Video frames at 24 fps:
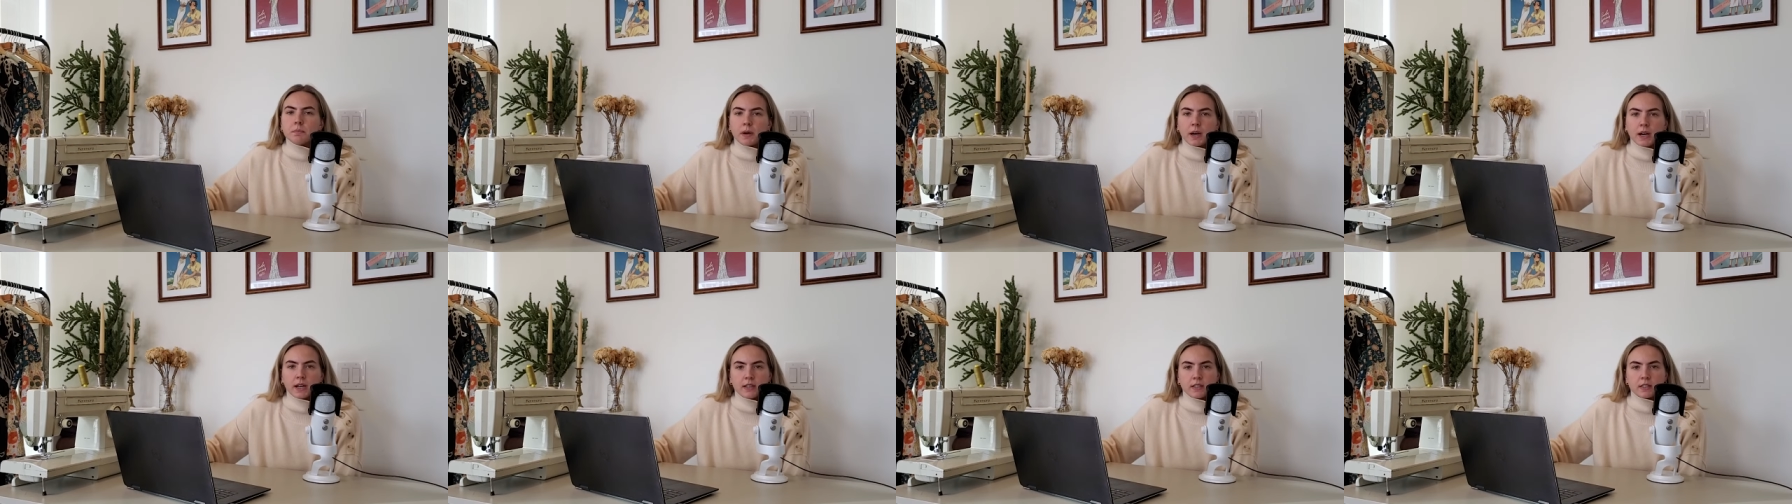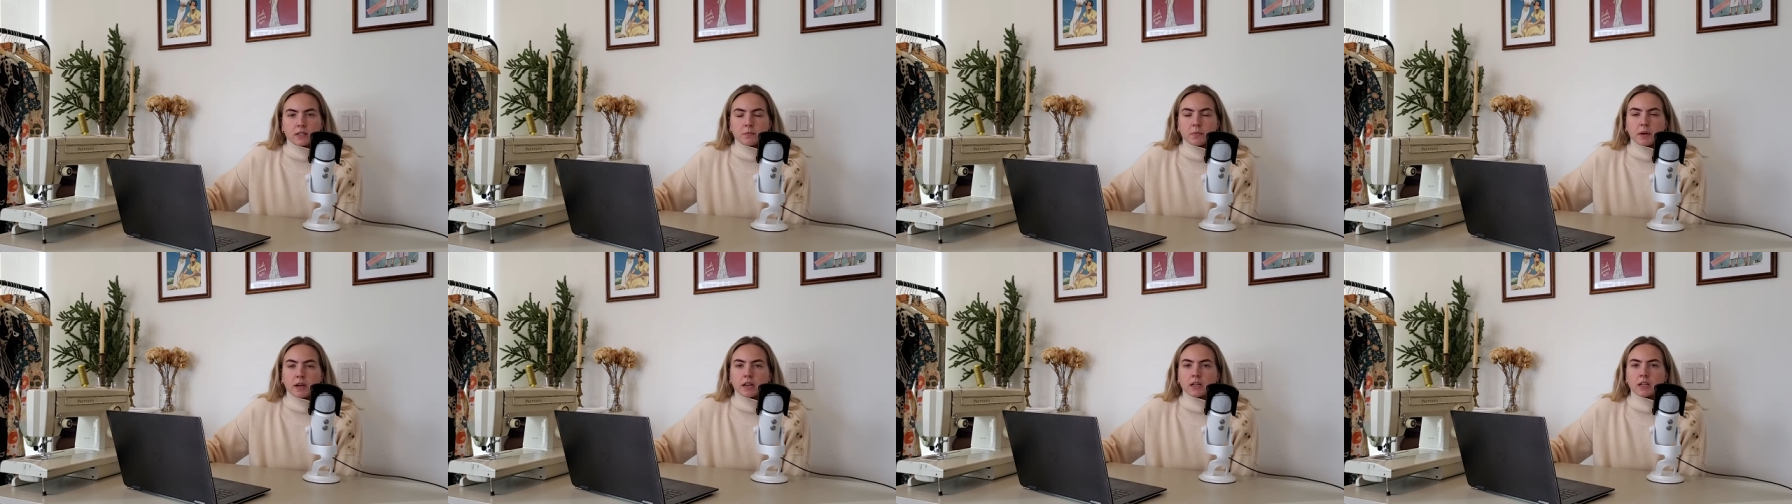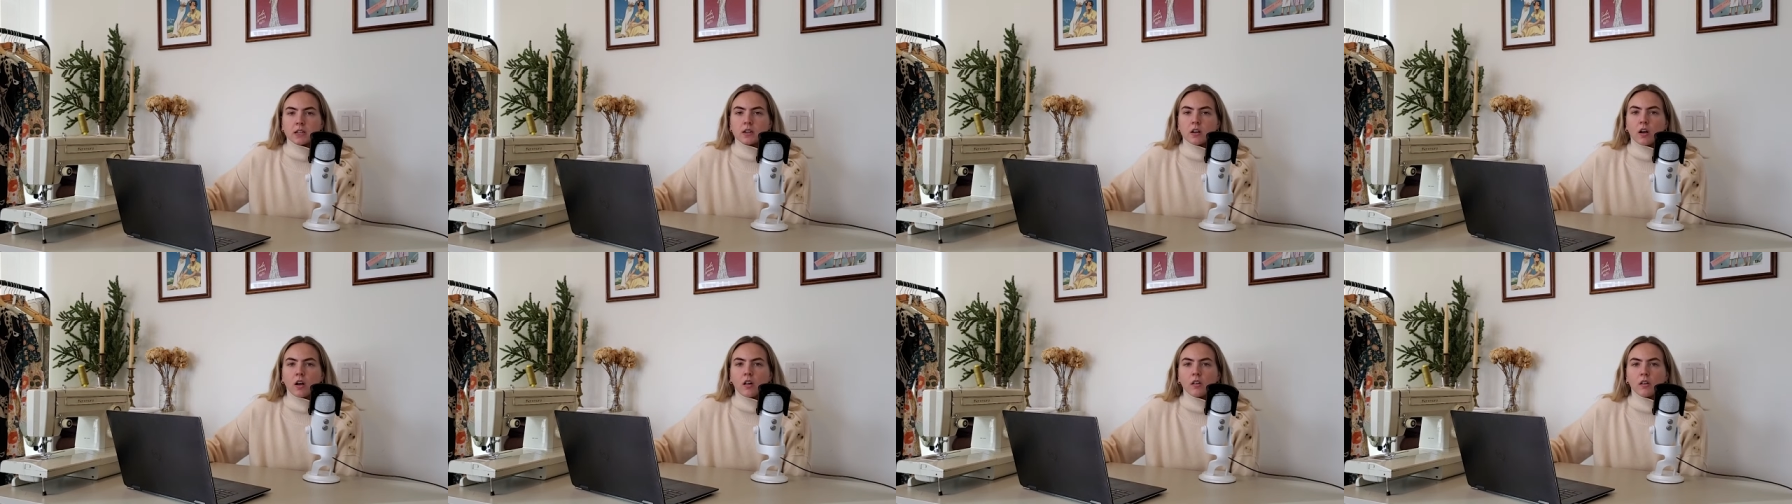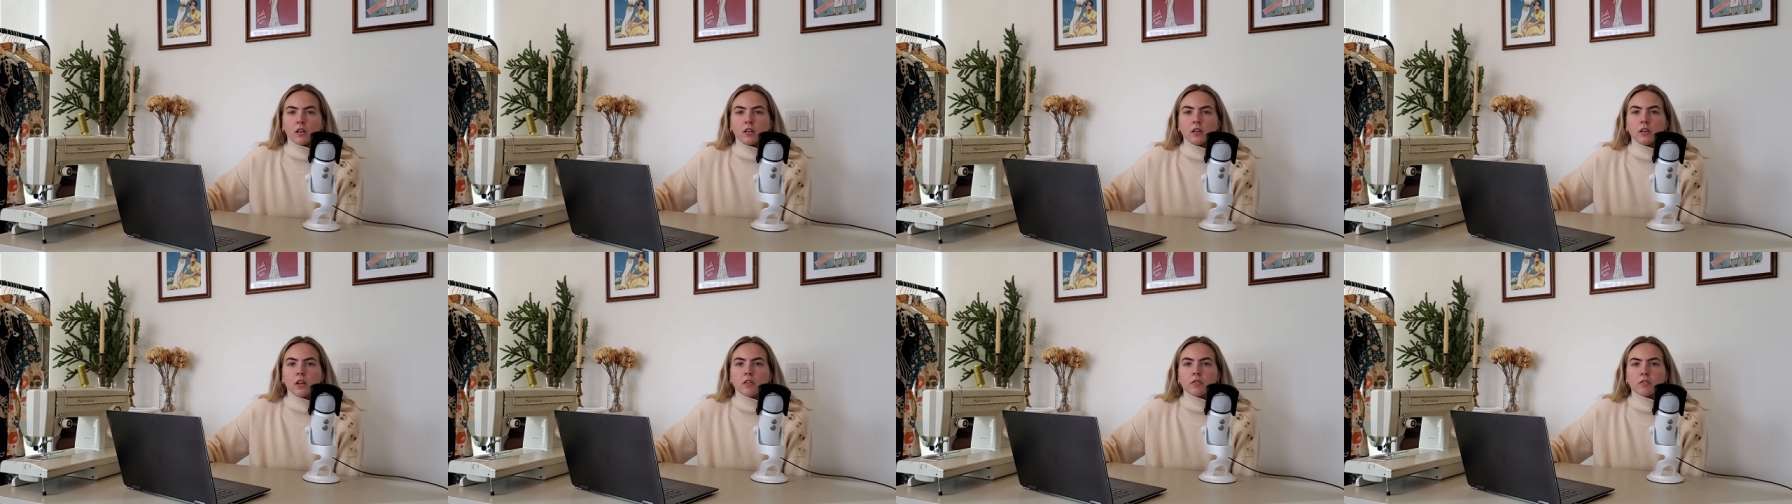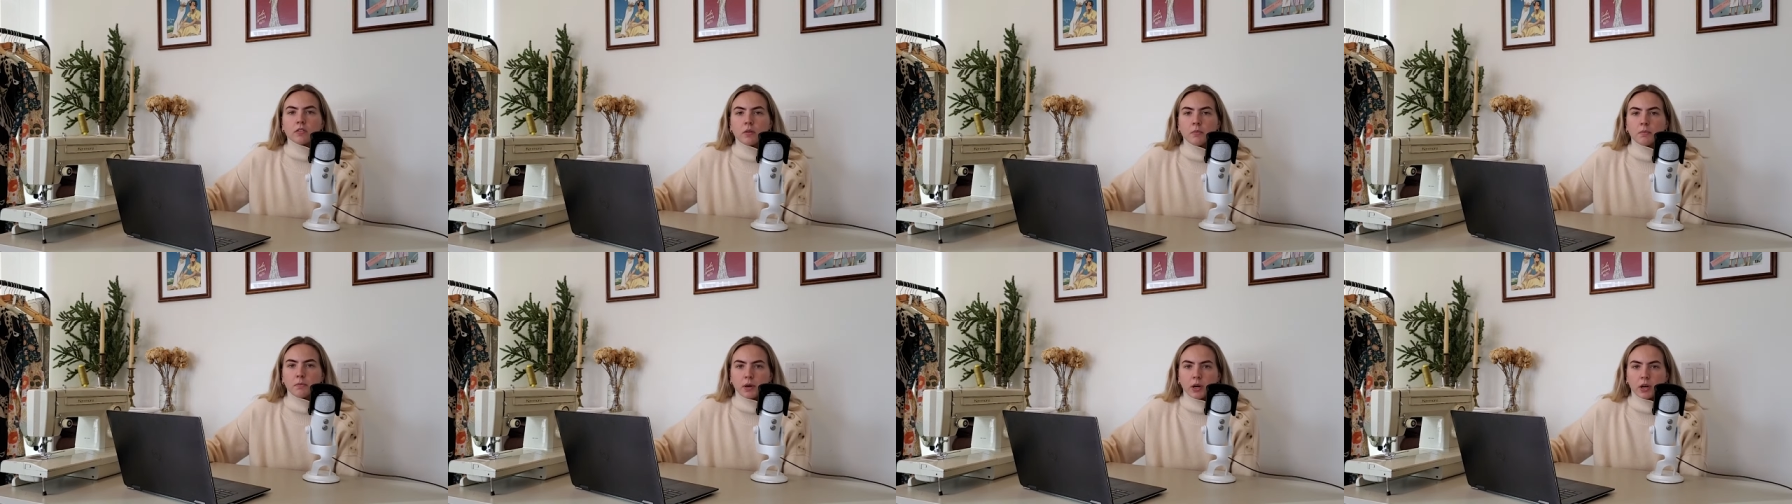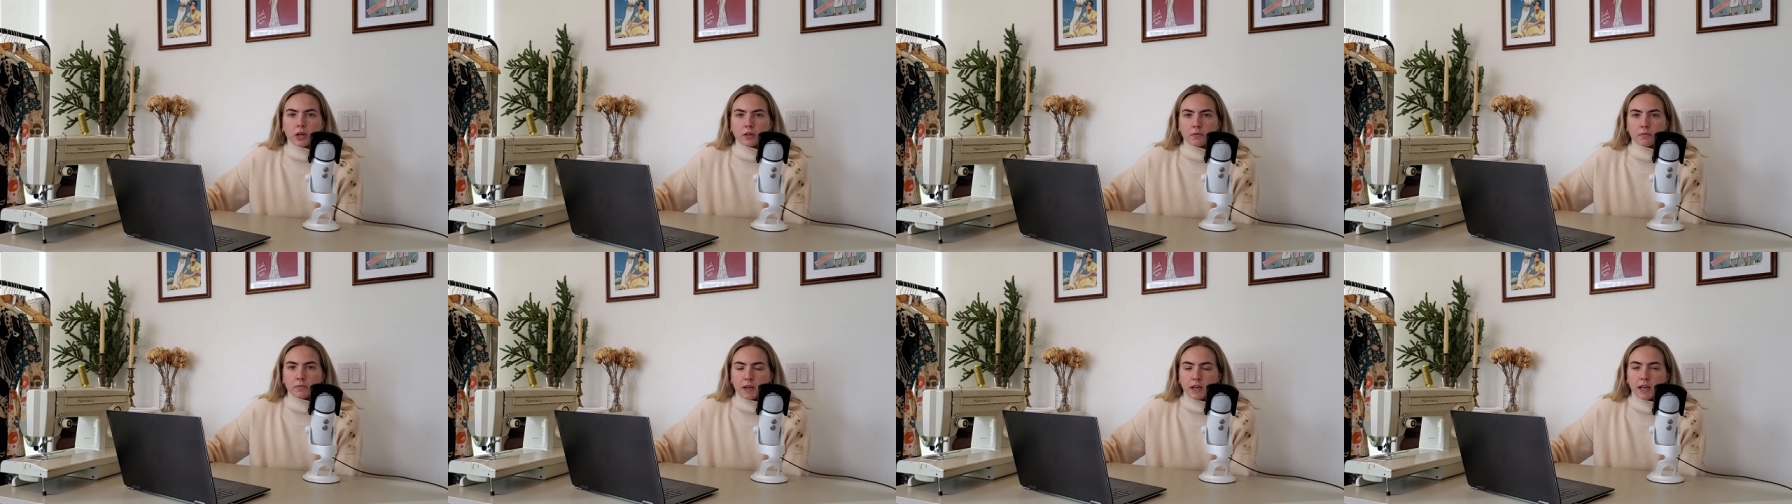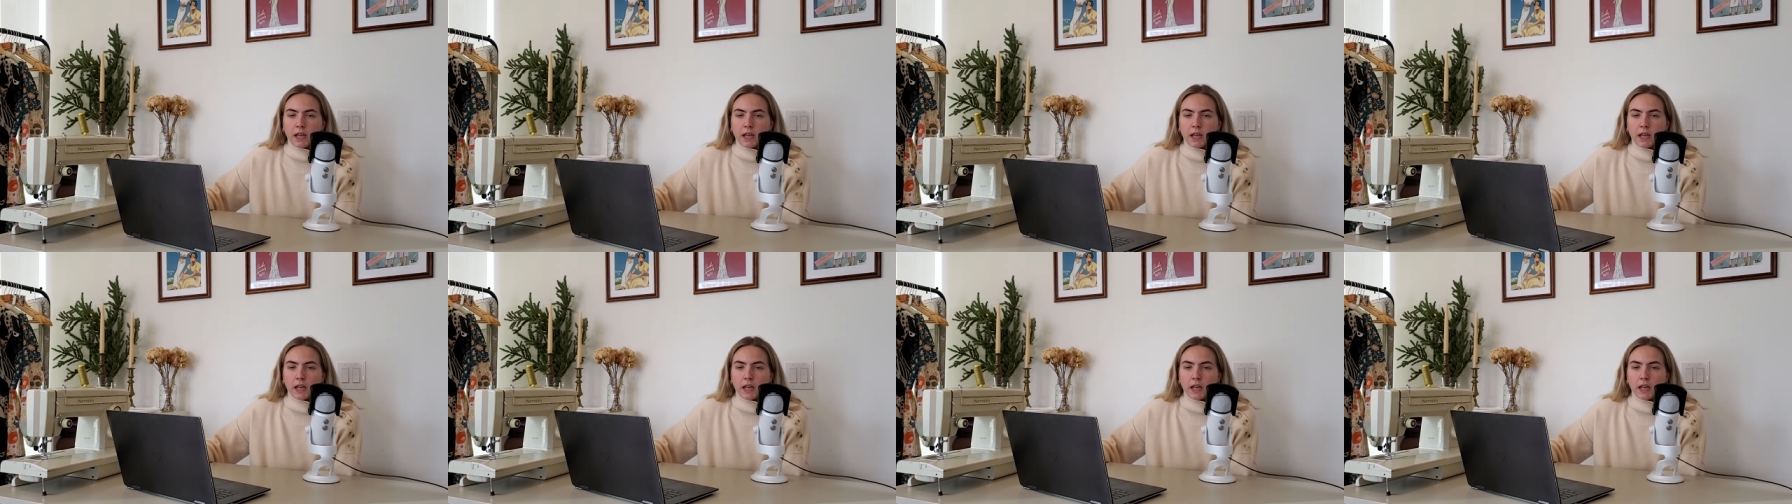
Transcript: bias binding all along the bottom